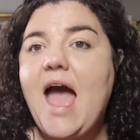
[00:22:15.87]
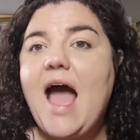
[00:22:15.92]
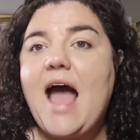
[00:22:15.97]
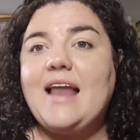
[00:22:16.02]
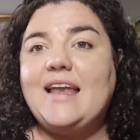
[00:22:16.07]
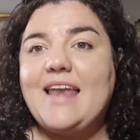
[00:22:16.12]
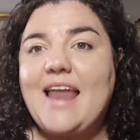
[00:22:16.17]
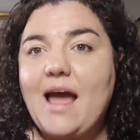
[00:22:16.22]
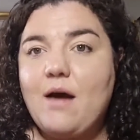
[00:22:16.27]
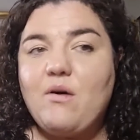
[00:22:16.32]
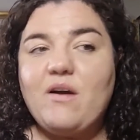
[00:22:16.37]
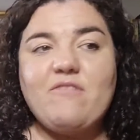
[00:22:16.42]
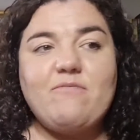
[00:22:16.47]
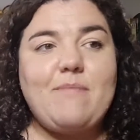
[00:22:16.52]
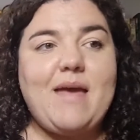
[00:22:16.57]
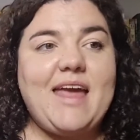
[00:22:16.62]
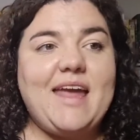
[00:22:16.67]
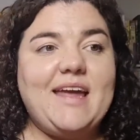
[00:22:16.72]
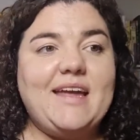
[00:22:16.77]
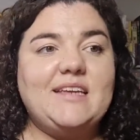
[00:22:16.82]
And now I've
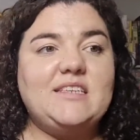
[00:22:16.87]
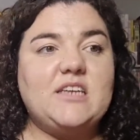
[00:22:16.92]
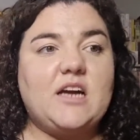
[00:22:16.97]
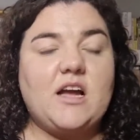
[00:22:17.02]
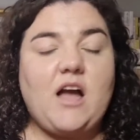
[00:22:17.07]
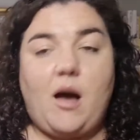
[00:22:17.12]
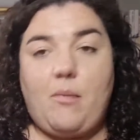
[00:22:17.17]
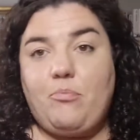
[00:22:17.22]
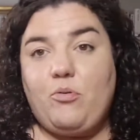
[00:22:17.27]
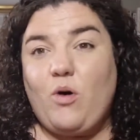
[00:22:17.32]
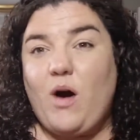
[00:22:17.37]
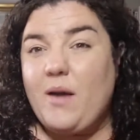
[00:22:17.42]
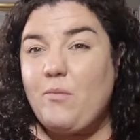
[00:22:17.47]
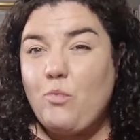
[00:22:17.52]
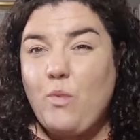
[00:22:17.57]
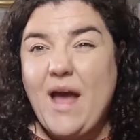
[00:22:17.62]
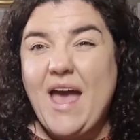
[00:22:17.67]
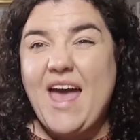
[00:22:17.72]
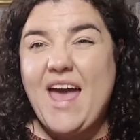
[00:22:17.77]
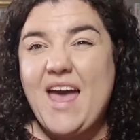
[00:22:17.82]
made a couple. I
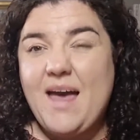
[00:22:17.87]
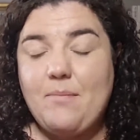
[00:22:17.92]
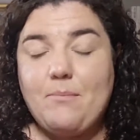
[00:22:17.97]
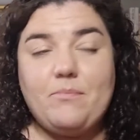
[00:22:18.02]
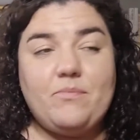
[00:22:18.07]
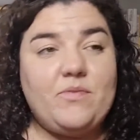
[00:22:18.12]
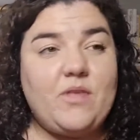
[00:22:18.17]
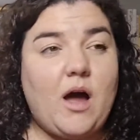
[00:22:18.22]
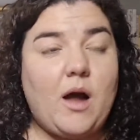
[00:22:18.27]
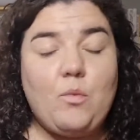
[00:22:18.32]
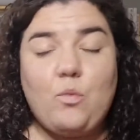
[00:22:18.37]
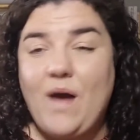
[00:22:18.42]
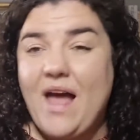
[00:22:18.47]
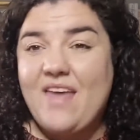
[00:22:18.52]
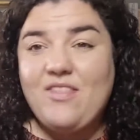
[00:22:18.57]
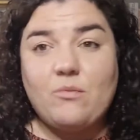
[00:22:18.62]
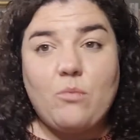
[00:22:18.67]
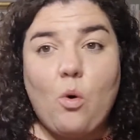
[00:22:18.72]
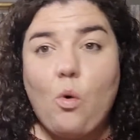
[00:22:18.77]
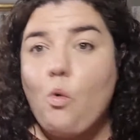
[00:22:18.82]
wear
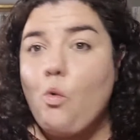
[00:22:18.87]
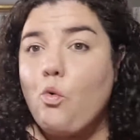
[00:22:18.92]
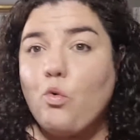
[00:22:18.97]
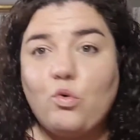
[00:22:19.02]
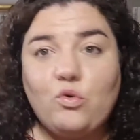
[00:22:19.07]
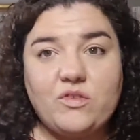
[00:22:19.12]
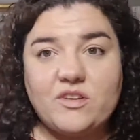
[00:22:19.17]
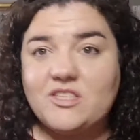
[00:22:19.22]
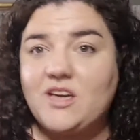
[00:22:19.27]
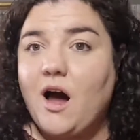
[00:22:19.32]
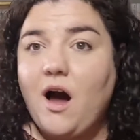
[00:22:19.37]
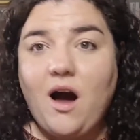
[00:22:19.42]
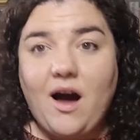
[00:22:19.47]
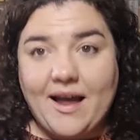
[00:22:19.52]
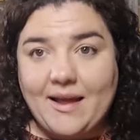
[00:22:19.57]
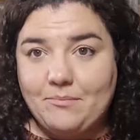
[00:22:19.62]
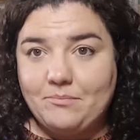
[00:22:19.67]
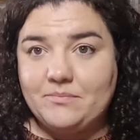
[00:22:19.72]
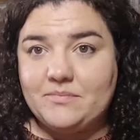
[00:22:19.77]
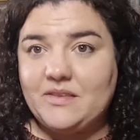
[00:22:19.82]
them all the
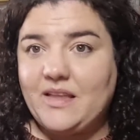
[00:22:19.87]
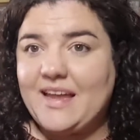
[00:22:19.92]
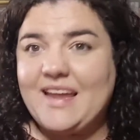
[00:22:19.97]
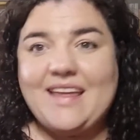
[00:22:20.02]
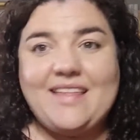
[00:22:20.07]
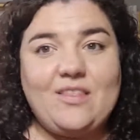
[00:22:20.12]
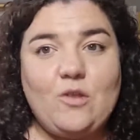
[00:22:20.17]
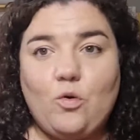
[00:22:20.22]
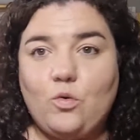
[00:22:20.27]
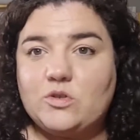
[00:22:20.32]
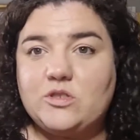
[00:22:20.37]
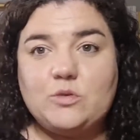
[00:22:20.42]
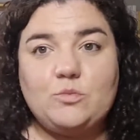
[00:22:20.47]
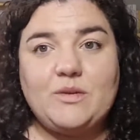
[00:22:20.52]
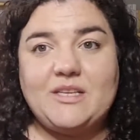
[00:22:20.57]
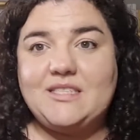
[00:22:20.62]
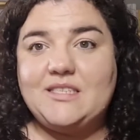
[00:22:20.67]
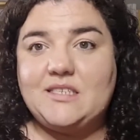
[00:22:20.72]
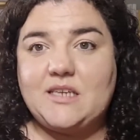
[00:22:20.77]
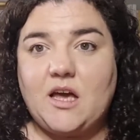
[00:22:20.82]
time. Like in autumn,
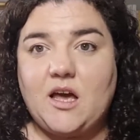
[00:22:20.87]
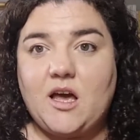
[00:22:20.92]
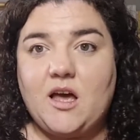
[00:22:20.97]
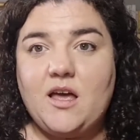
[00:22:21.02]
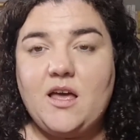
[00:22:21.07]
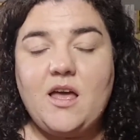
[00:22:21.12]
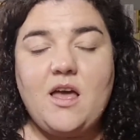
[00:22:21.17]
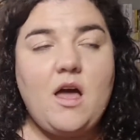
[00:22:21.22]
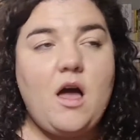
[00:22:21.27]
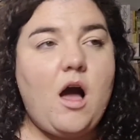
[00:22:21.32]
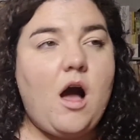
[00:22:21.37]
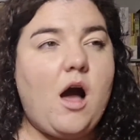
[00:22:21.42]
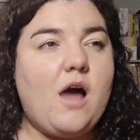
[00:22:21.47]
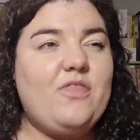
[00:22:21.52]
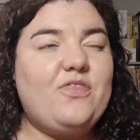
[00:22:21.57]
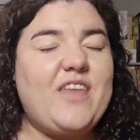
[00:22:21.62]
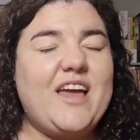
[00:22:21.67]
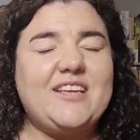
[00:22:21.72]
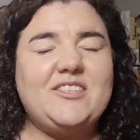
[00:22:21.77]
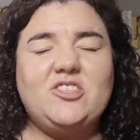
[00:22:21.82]
winter,
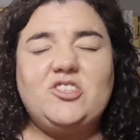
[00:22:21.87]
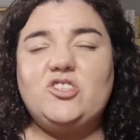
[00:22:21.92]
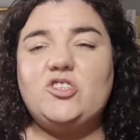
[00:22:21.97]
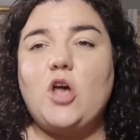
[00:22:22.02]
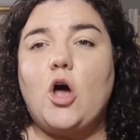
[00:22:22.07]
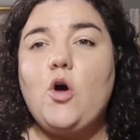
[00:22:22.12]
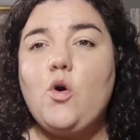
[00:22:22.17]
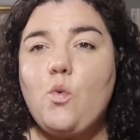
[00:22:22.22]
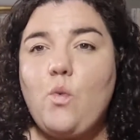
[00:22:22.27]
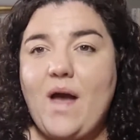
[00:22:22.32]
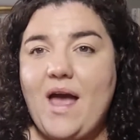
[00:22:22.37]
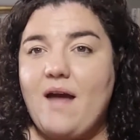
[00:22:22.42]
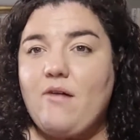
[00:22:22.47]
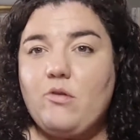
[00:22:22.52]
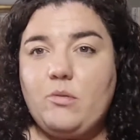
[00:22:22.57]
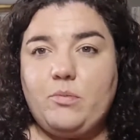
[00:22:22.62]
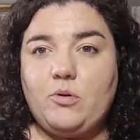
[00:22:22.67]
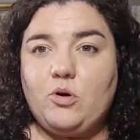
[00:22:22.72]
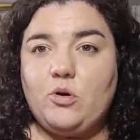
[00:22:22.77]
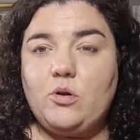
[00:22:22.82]
they're so
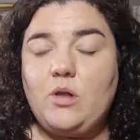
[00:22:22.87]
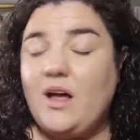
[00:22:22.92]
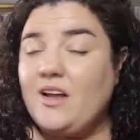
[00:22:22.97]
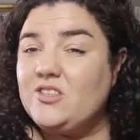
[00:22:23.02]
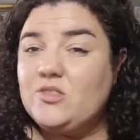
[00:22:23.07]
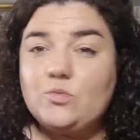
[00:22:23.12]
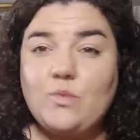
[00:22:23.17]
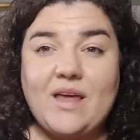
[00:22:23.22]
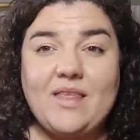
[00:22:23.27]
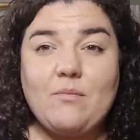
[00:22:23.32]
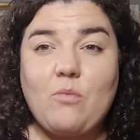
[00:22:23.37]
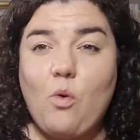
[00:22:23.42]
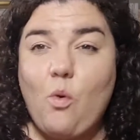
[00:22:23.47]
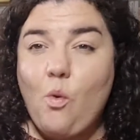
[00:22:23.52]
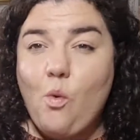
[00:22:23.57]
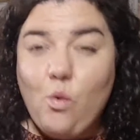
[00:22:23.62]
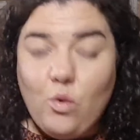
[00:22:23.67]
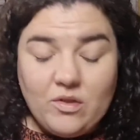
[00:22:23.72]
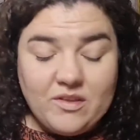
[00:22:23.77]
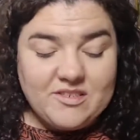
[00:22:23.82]
wearable. I just wear them
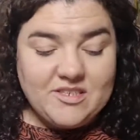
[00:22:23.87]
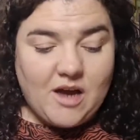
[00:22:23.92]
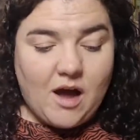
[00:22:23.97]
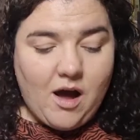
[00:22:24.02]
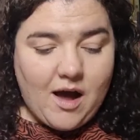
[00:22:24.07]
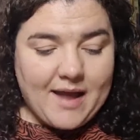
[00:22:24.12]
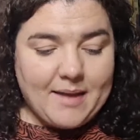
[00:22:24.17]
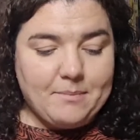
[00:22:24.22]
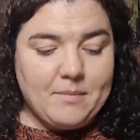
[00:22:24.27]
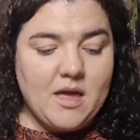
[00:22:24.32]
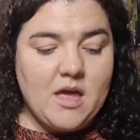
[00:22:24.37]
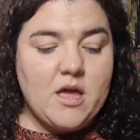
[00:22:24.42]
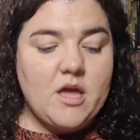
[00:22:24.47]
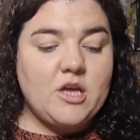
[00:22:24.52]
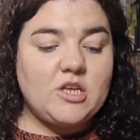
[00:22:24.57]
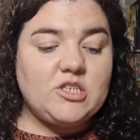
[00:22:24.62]
all the time.